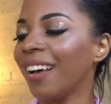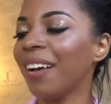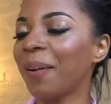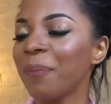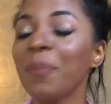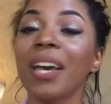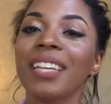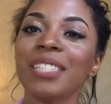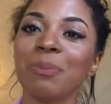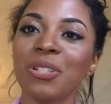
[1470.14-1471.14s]
Um, but
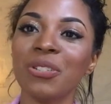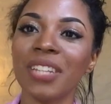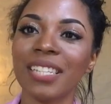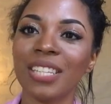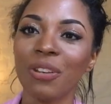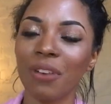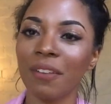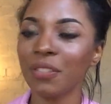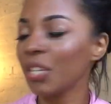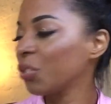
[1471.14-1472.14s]
special decks that you
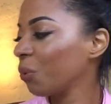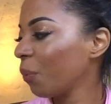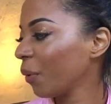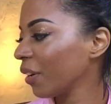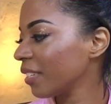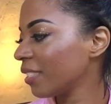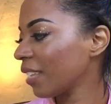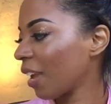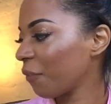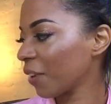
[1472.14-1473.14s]
gravitate towards, the
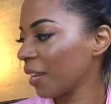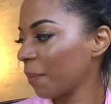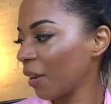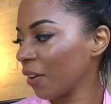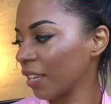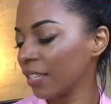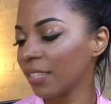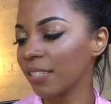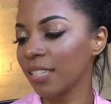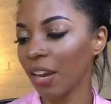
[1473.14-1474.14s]
African
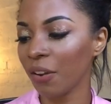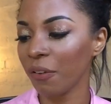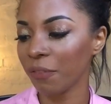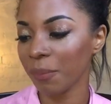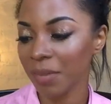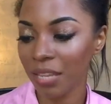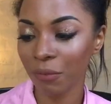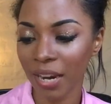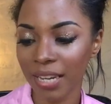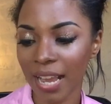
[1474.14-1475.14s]
American tarot for me
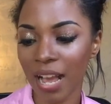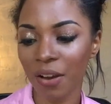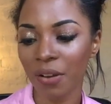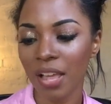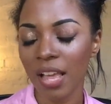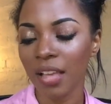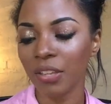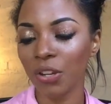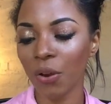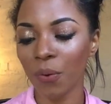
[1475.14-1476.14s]
right now,
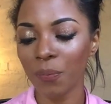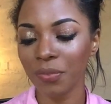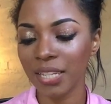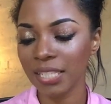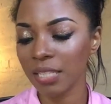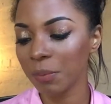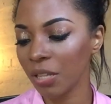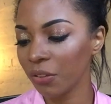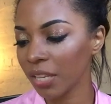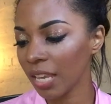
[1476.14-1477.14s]
you know, this is me
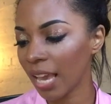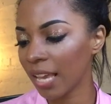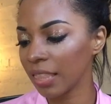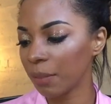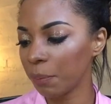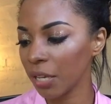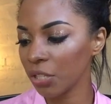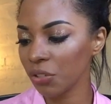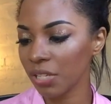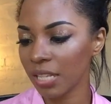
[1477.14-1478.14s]
looking at the
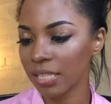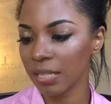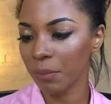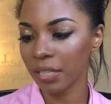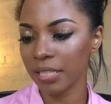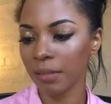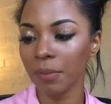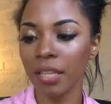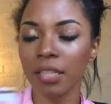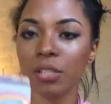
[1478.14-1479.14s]
pictures and the symbolism,
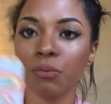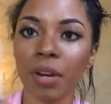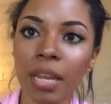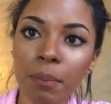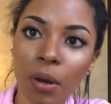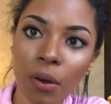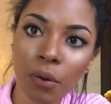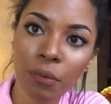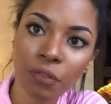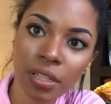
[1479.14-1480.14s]
like this
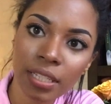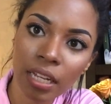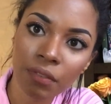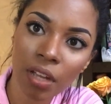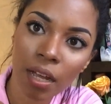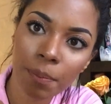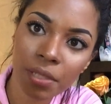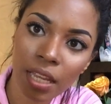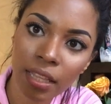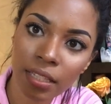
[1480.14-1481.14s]
rainbow for the Ten of Cups
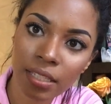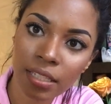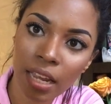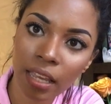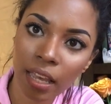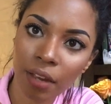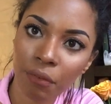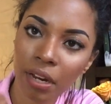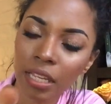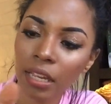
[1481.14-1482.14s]
and the snake
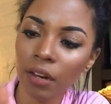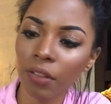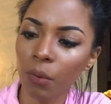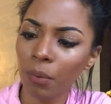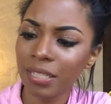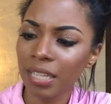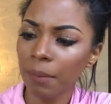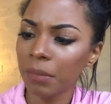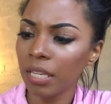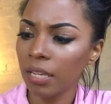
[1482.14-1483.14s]
head right here. Like, what does
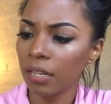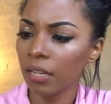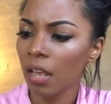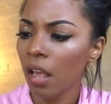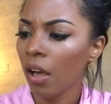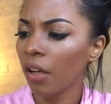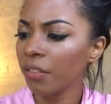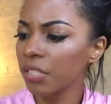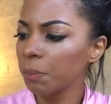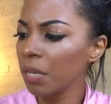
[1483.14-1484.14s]
that mean? And all
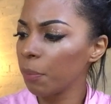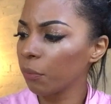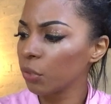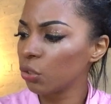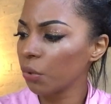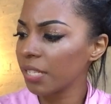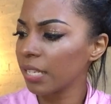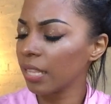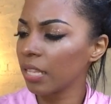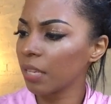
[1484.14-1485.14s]
of these people
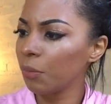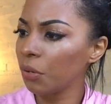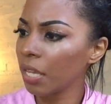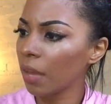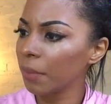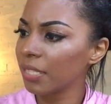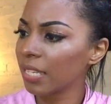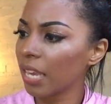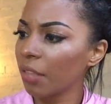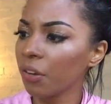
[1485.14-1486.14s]
rejoicing and the community coming
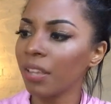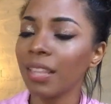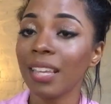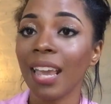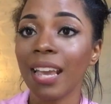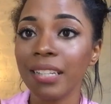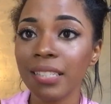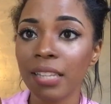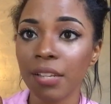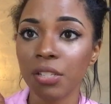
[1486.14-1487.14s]
together. And then the
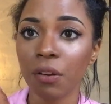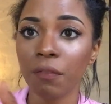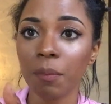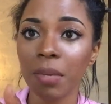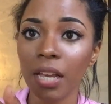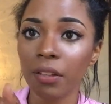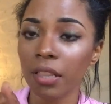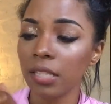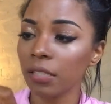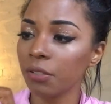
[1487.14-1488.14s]
ancestor. For me, I look
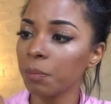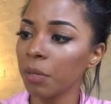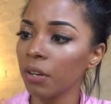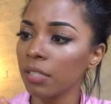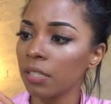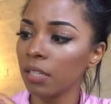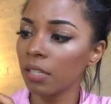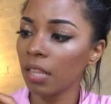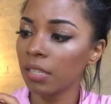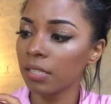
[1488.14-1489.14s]
at these little spirits in the,
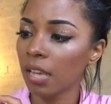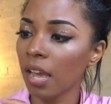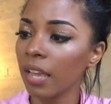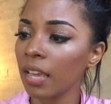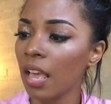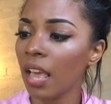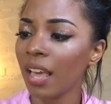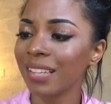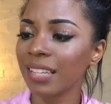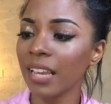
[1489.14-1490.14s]
in the sky
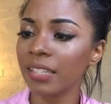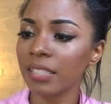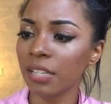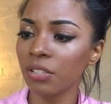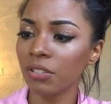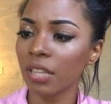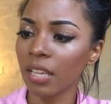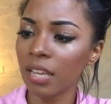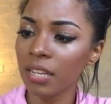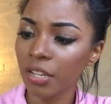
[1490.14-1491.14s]
as ancestors and the
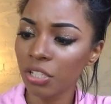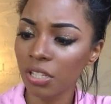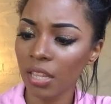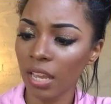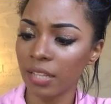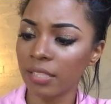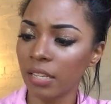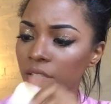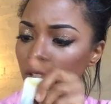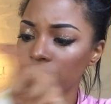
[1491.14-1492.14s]
connection to the
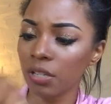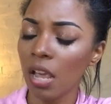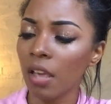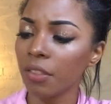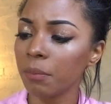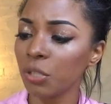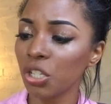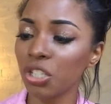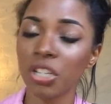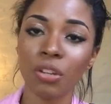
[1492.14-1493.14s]
ancestors. The
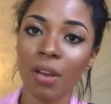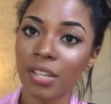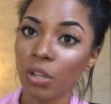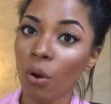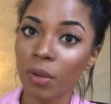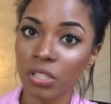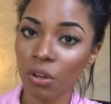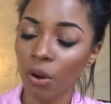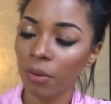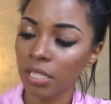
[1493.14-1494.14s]
magician, you guys always
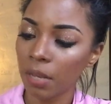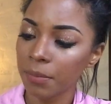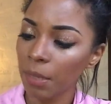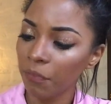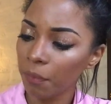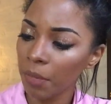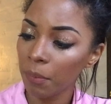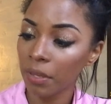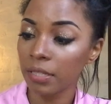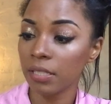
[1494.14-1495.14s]
know, always comes up for me
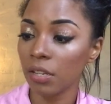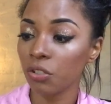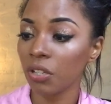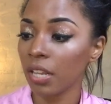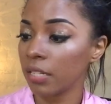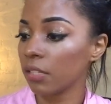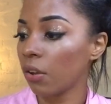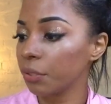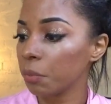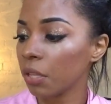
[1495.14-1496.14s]
because essentially that's
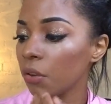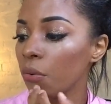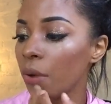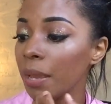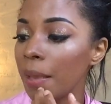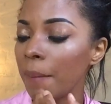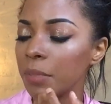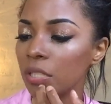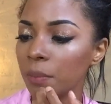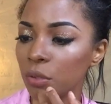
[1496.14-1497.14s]
ultimately who I am
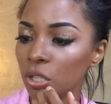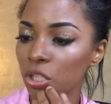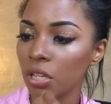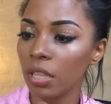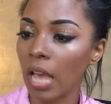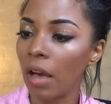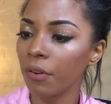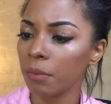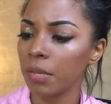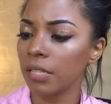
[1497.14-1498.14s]
is the magician, the
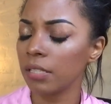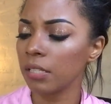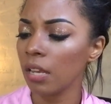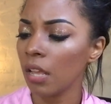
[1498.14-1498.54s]
alchemist,